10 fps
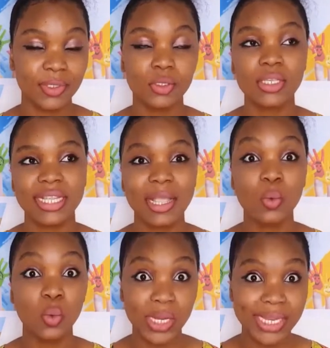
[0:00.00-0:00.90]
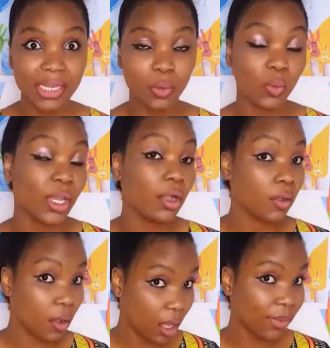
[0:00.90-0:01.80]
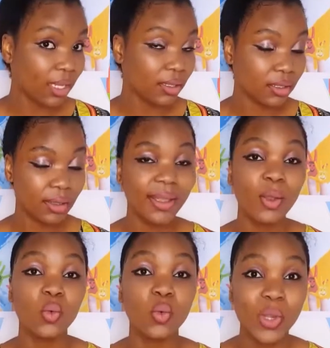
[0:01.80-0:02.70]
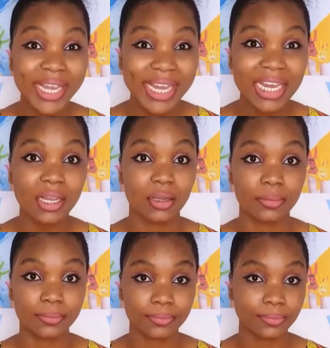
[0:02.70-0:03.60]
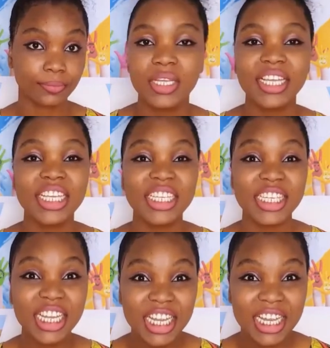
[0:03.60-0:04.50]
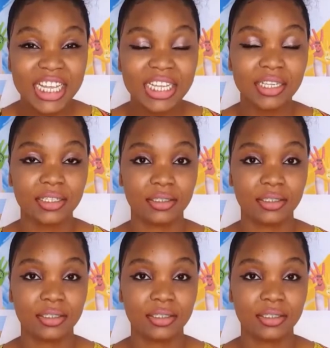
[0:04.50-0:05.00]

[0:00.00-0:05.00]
so it's like we are coming. We, yeah,